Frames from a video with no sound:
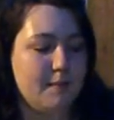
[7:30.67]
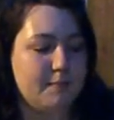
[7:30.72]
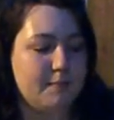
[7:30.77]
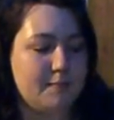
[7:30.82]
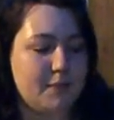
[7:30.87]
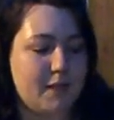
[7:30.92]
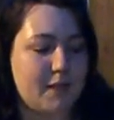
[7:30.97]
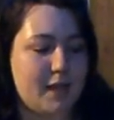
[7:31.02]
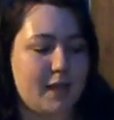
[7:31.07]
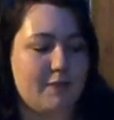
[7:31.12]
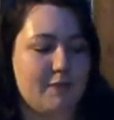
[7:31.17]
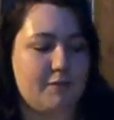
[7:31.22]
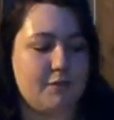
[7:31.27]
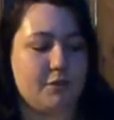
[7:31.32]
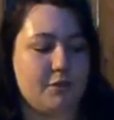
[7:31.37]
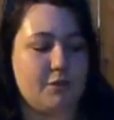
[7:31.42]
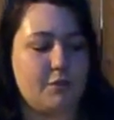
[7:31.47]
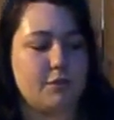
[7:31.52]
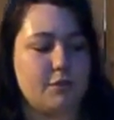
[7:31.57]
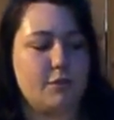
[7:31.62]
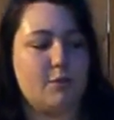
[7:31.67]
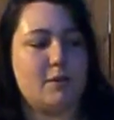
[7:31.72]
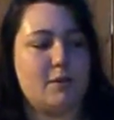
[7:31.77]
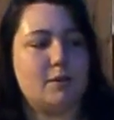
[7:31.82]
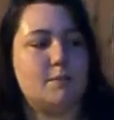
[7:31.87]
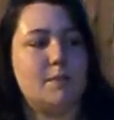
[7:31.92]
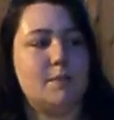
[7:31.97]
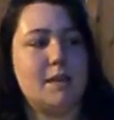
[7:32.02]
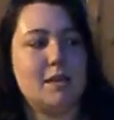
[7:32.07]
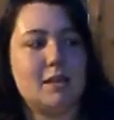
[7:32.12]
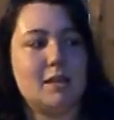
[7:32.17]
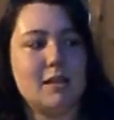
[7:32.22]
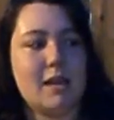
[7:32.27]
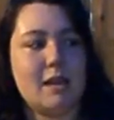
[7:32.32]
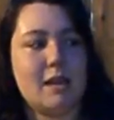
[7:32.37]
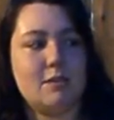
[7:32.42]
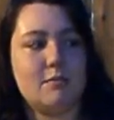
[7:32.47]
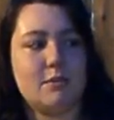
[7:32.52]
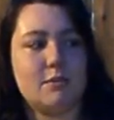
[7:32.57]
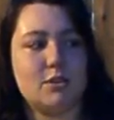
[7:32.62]
They have a little USB at the
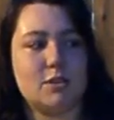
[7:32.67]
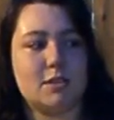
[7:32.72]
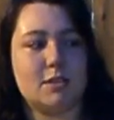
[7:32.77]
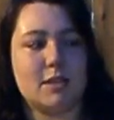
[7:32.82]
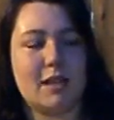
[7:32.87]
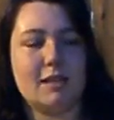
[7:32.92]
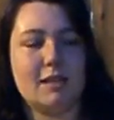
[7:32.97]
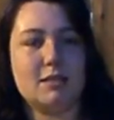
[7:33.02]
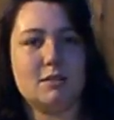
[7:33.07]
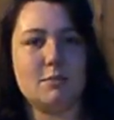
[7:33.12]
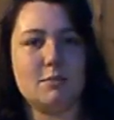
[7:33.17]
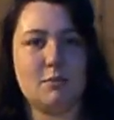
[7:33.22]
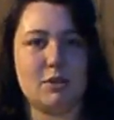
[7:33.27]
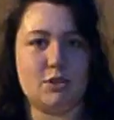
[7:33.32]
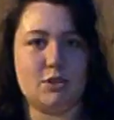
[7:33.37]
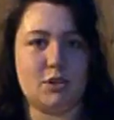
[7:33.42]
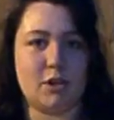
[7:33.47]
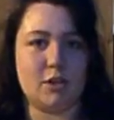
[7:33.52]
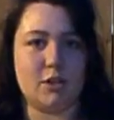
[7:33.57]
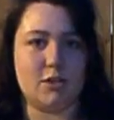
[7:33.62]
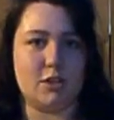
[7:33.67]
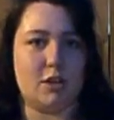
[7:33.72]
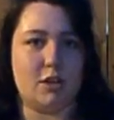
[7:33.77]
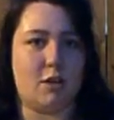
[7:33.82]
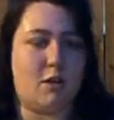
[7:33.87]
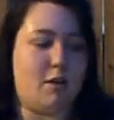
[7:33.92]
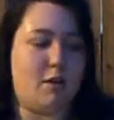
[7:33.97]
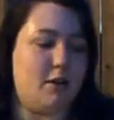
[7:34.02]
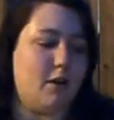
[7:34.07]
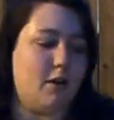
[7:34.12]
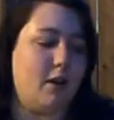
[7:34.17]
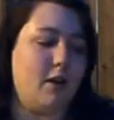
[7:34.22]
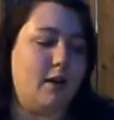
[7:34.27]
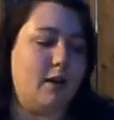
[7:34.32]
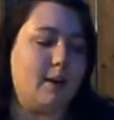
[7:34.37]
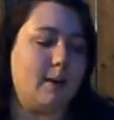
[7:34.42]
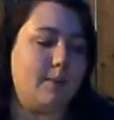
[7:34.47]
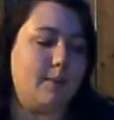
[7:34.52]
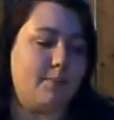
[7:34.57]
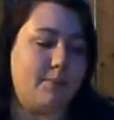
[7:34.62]
end, which is nice. We charge it on
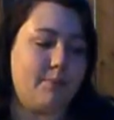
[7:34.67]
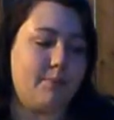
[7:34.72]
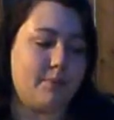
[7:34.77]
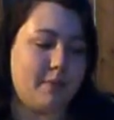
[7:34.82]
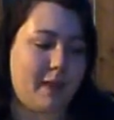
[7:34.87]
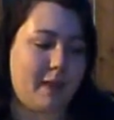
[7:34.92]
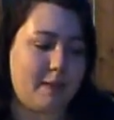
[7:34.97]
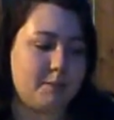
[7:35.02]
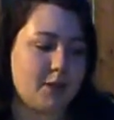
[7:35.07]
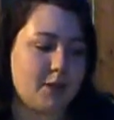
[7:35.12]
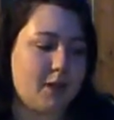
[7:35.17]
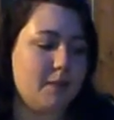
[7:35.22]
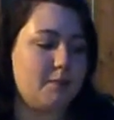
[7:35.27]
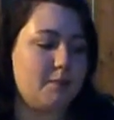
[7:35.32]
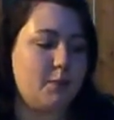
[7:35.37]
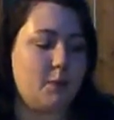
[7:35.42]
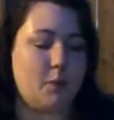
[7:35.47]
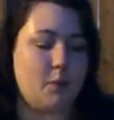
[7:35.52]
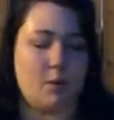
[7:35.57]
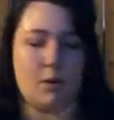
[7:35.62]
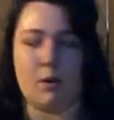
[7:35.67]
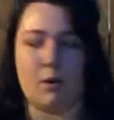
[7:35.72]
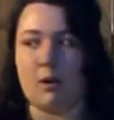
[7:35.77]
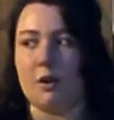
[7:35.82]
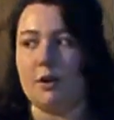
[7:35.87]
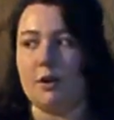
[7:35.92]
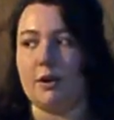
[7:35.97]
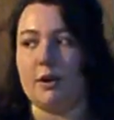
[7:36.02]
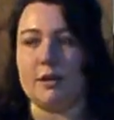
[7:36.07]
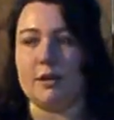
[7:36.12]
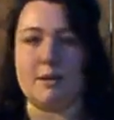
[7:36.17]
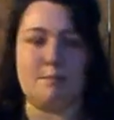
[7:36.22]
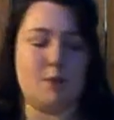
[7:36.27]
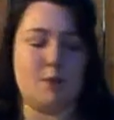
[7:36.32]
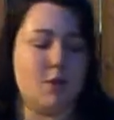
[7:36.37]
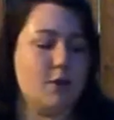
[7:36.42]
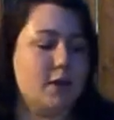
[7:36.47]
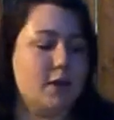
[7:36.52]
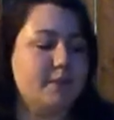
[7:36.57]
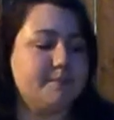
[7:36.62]
our laptop or on our
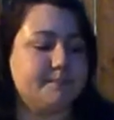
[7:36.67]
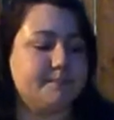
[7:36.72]
computer.